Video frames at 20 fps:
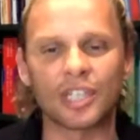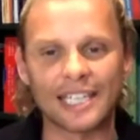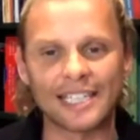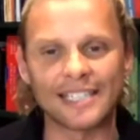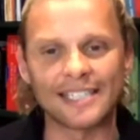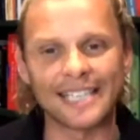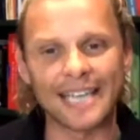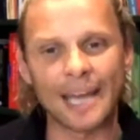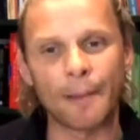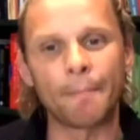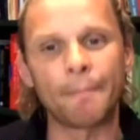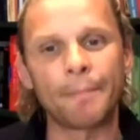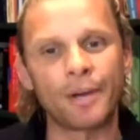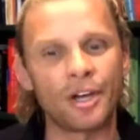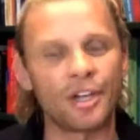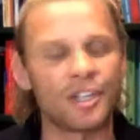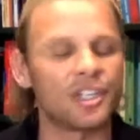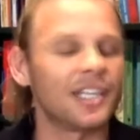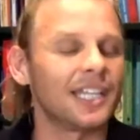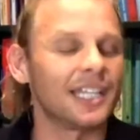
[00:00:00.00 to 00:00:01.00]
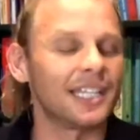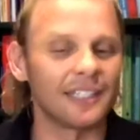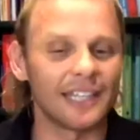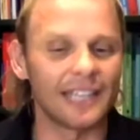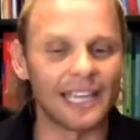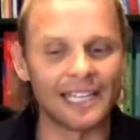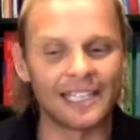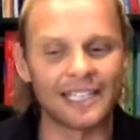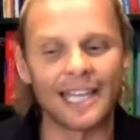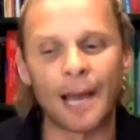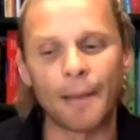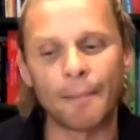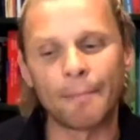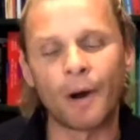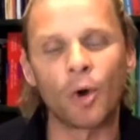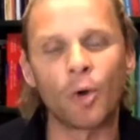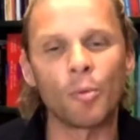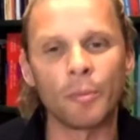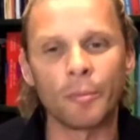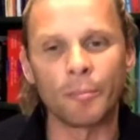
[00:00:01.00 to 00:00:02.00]
is the unburdening in that
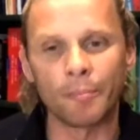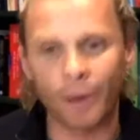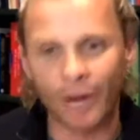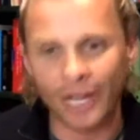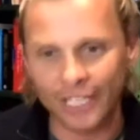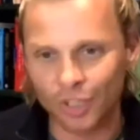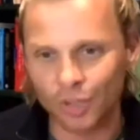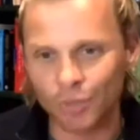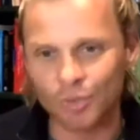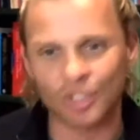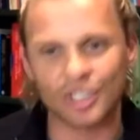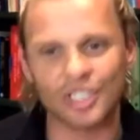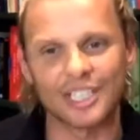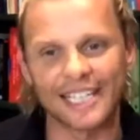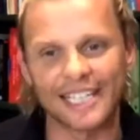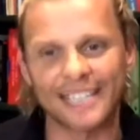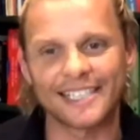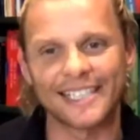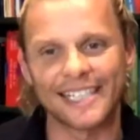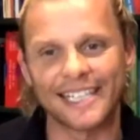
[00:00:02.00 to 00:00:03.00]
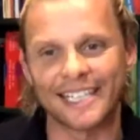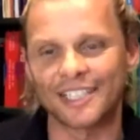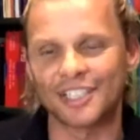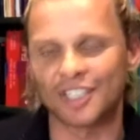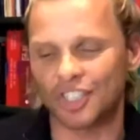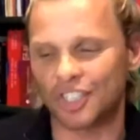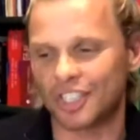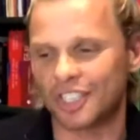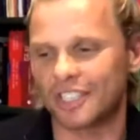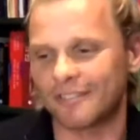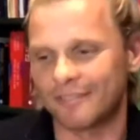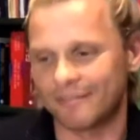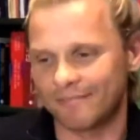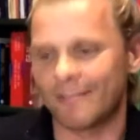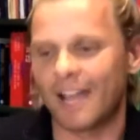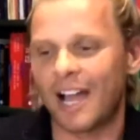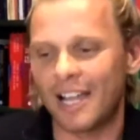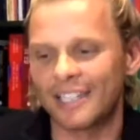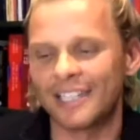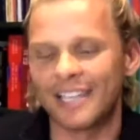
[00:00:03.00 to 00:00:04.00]
moment by you just listening and just
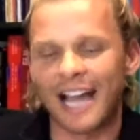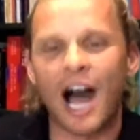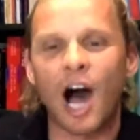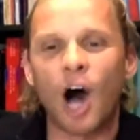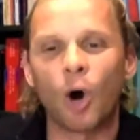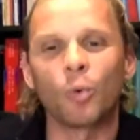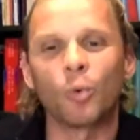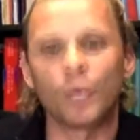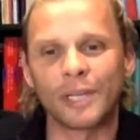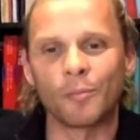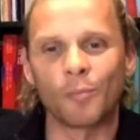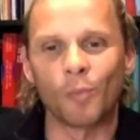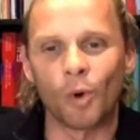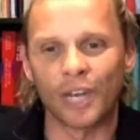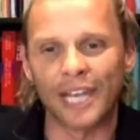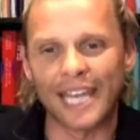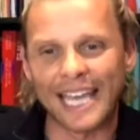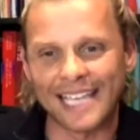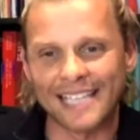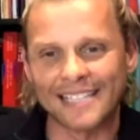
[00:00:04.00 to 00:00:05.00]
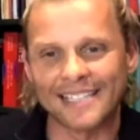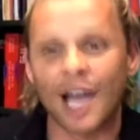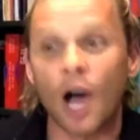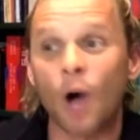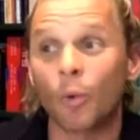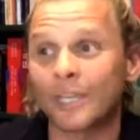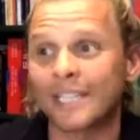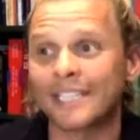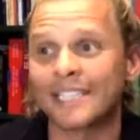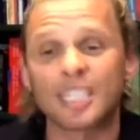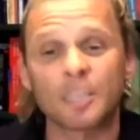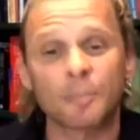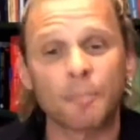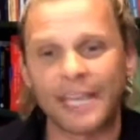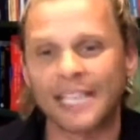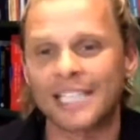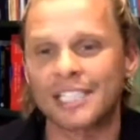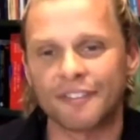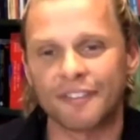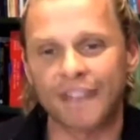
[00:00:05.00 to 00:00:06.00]
holding what it is, holding
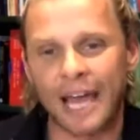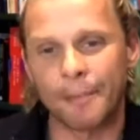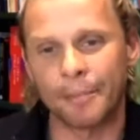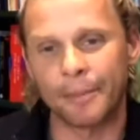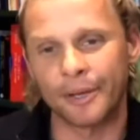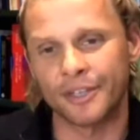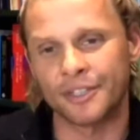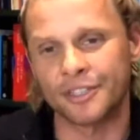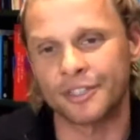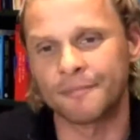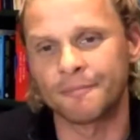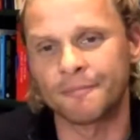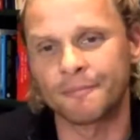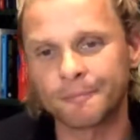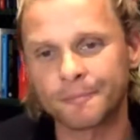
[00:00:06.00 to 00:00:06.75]
space for that person.